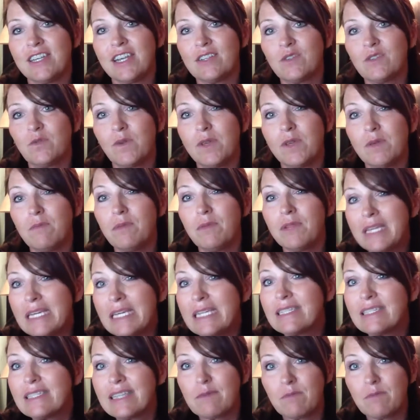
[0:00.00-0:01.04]
next week.
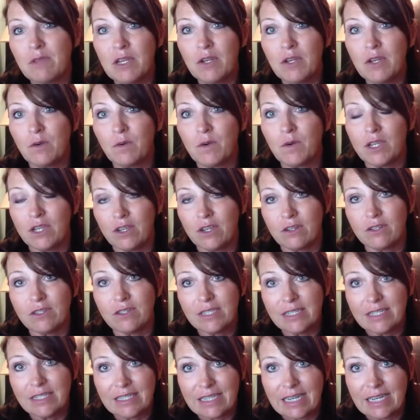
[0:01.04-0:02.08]
Please let me know what your
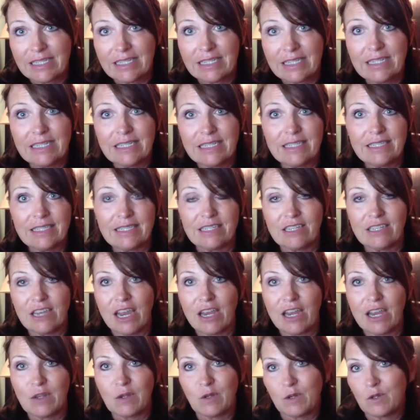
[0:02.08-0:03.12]
successes
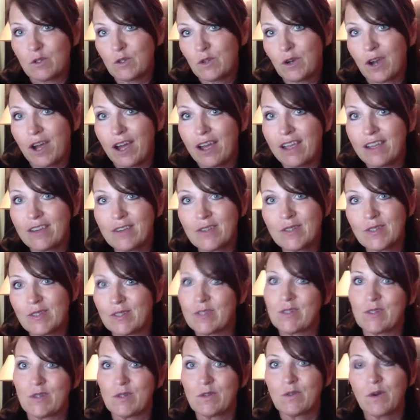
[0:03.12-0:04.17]
and your trials
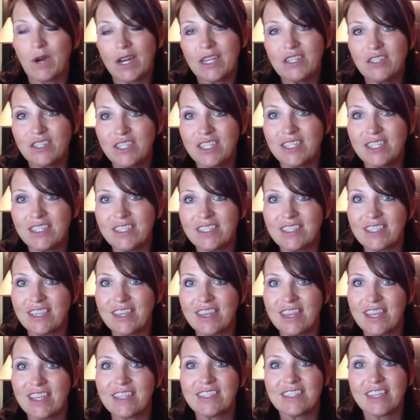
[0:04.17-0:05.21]
and your questions
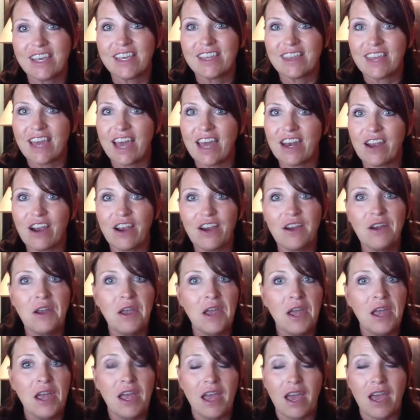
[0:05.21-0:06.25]
and things like that are.
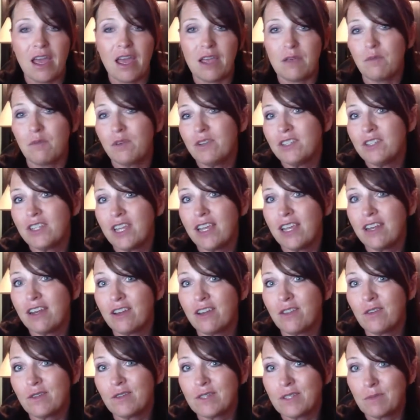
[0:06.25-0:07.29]
I appreciate
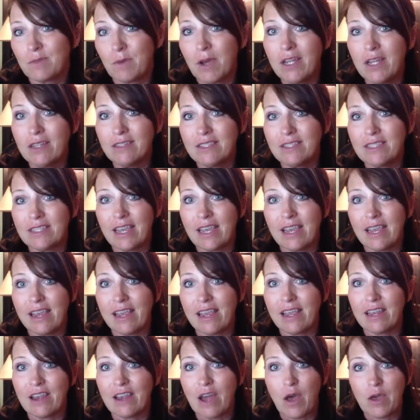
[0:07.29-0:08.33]
all the response,
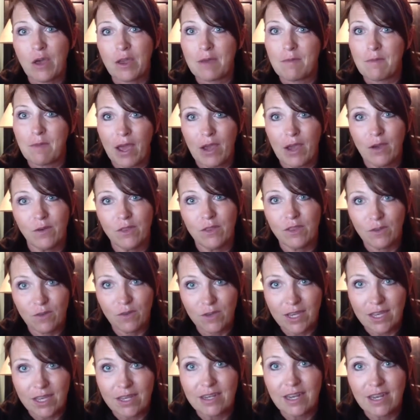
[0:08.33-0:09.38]
and I'll get back with you
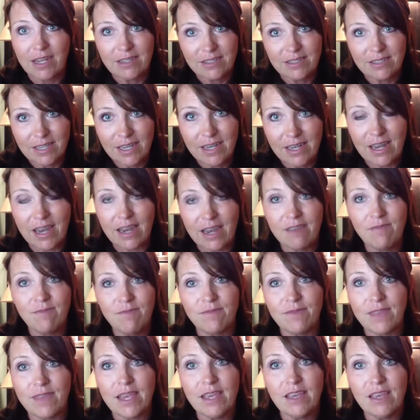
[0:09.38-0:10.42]
again next Sunday.
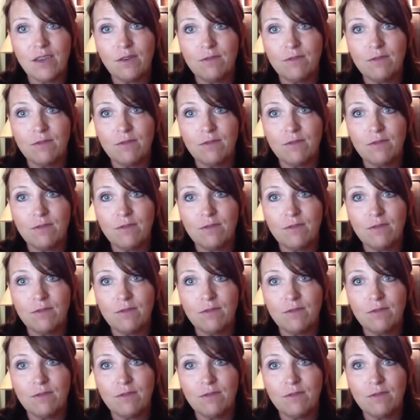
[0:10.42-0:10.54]
Thank